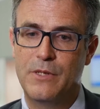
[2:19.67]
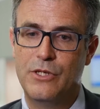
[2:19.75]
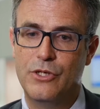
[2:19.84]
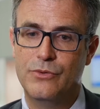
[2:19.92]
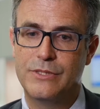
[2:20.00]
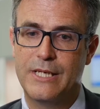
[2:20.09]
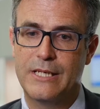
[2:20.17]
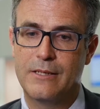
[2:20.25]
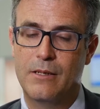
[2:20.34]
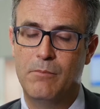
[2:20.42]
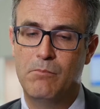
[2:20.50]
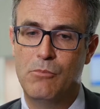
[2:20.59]

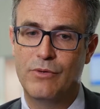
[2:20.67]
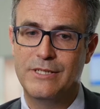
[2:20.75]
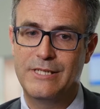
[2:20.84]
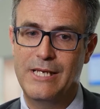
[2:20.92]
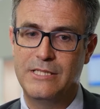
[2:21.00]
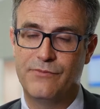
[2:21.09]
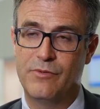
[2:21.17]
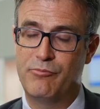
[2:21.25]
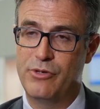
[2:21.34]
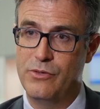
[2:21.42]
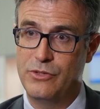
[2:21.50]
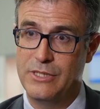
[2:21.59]
using more intensive
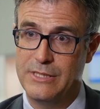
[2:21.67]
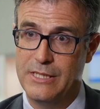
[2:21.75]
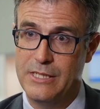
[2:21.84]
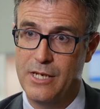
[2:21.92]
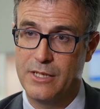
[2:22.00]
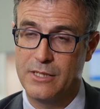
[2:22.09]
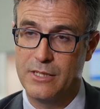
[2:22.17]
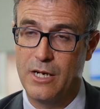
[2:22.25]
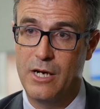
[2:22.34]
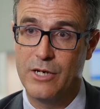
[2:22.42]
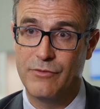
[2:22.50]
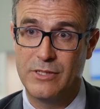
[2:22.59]
approaches in younger
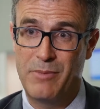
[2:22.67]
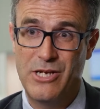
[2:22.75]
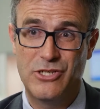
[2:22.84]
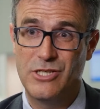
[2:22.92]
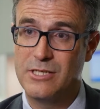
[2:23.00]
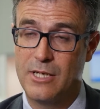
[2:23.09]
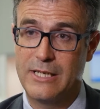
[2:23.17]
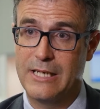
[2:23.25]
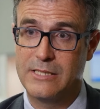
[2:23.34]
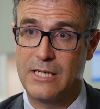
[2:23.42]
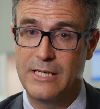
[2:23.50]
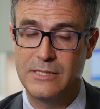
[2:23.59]
high-risk patients like
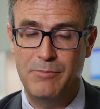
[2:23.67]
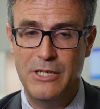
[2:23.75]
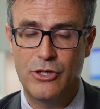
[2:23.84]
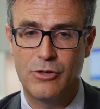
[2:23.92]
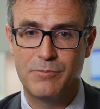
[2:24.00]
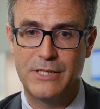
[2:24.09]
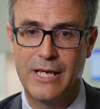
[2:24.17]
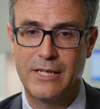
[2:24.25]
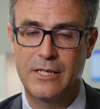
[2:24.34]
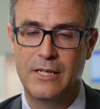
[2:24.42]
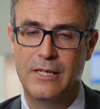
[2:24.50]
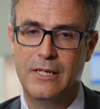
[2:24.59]
escalated BEACOPP,